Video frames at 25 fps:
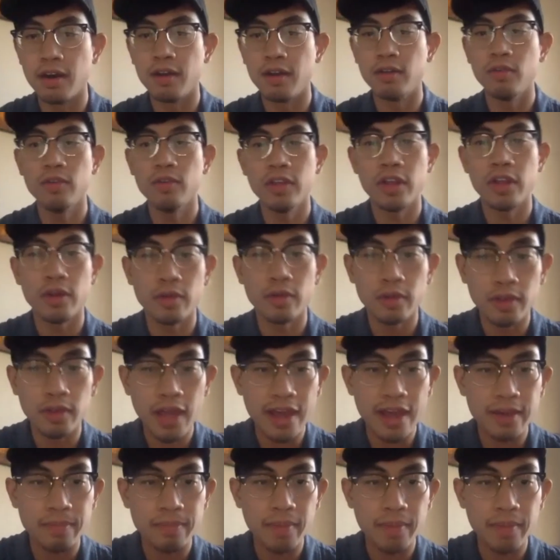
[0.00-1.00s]

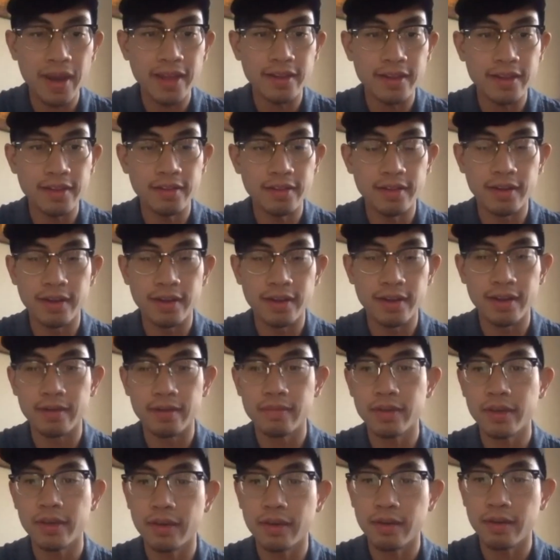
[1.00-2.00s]
like-minded
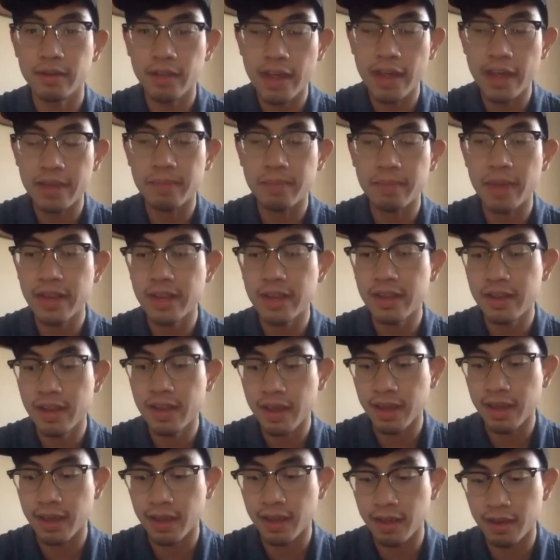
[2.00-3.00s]

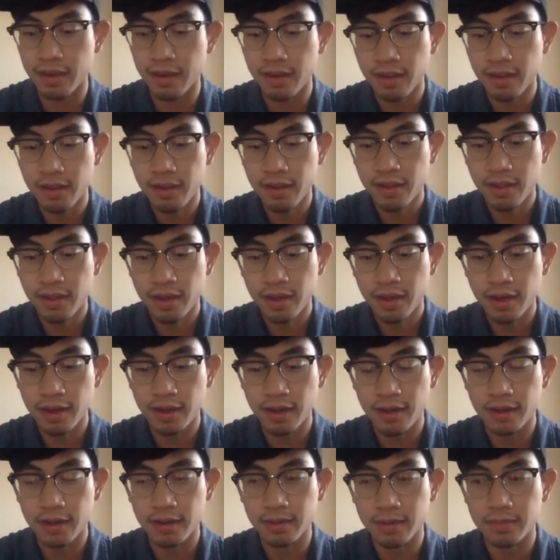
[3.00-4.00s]
and
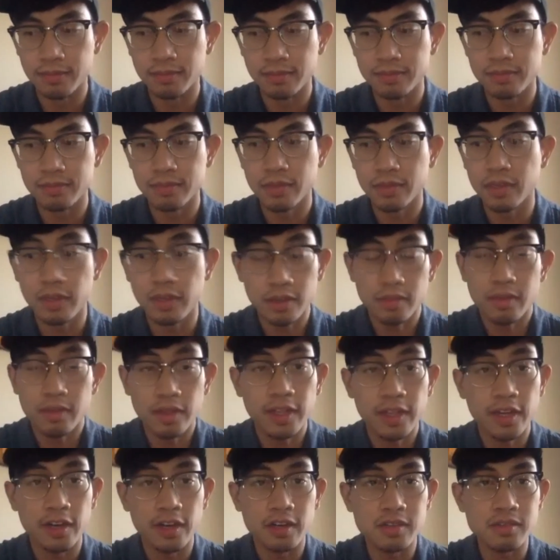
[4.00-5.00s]

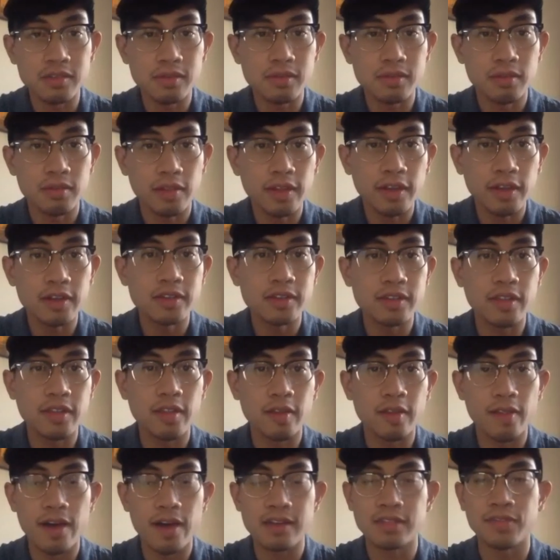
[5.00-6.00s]
leaders in
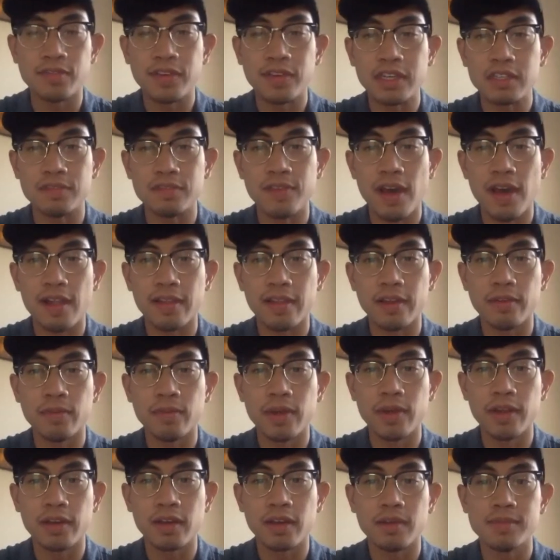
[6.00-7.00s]
the Las Vegas Valley
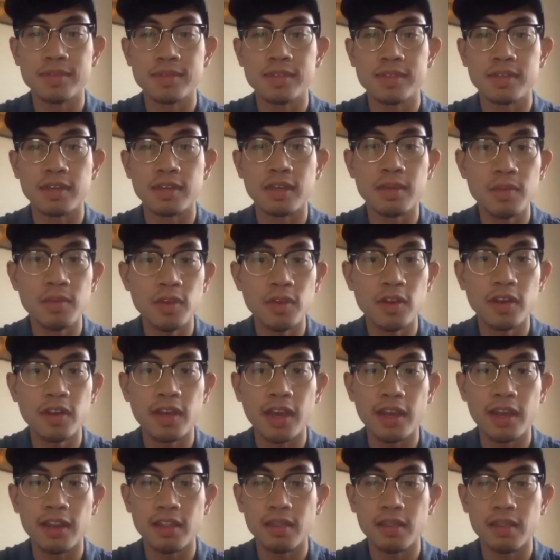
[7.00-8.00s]
when it comes to
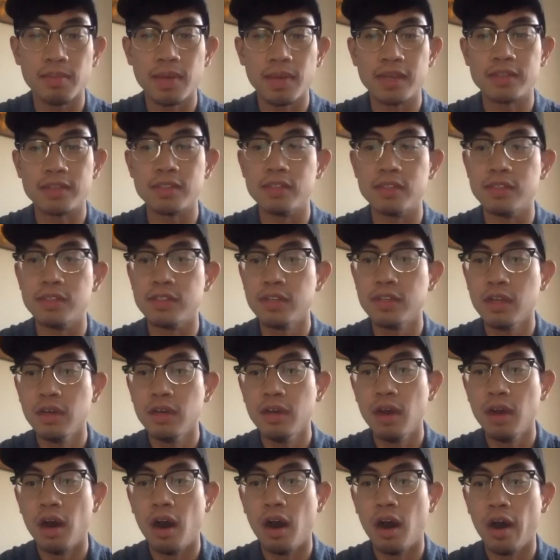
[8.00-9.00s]
communicating the message
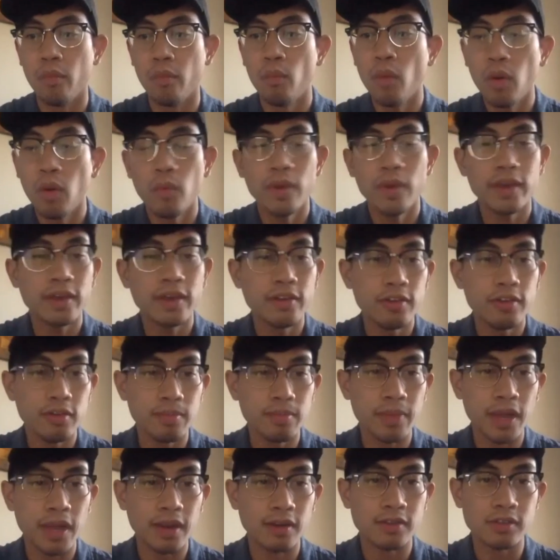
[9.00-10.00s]
on what we can do
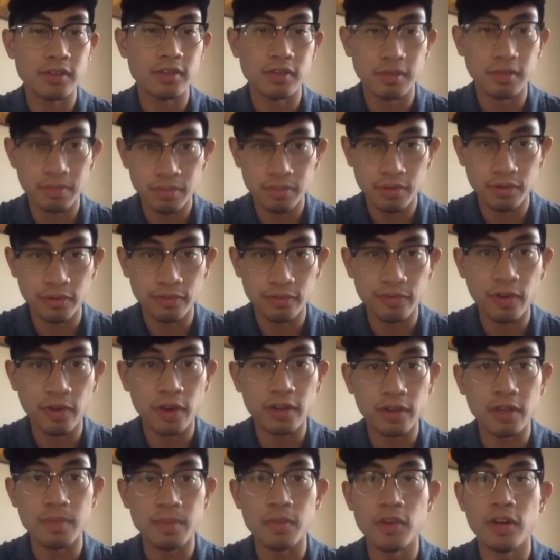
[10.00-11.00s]
better to improve
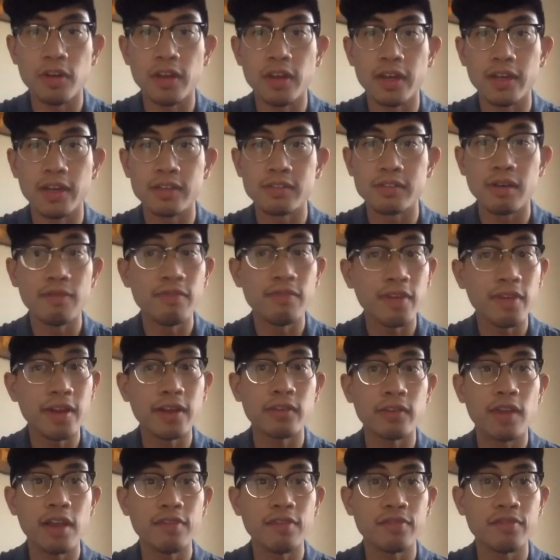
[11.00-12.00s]
our community. So I'm very
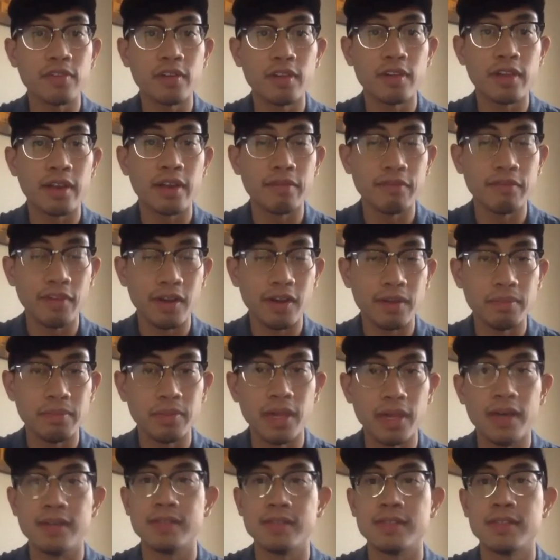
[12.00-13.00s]
grateful and I'm very
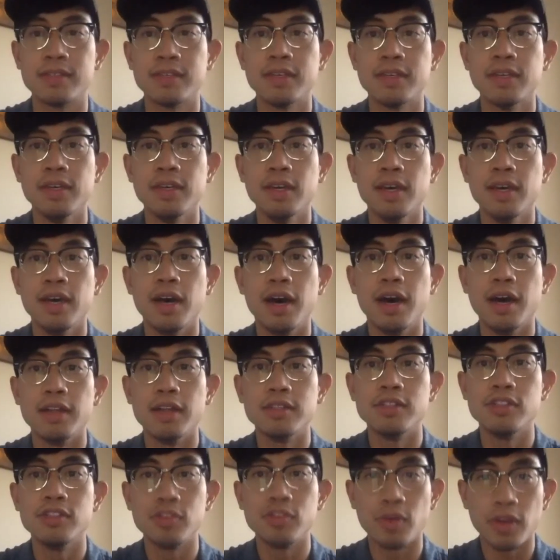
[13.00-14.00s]
blessed
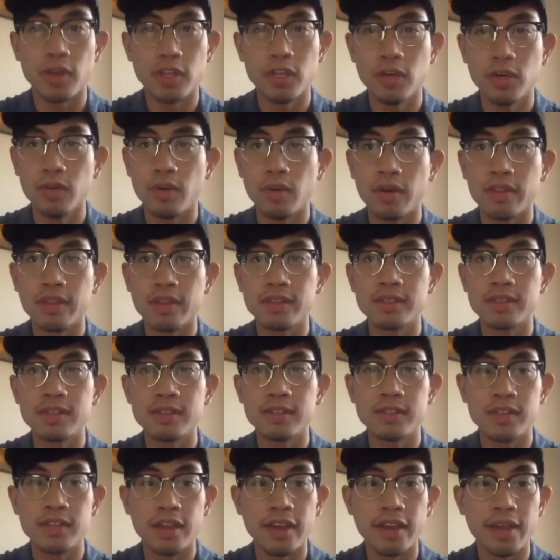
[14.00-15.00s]
to join you on this
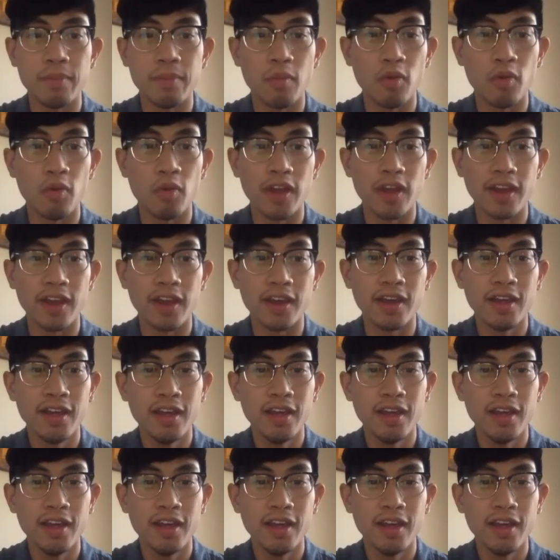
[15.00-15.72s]
Sunday morning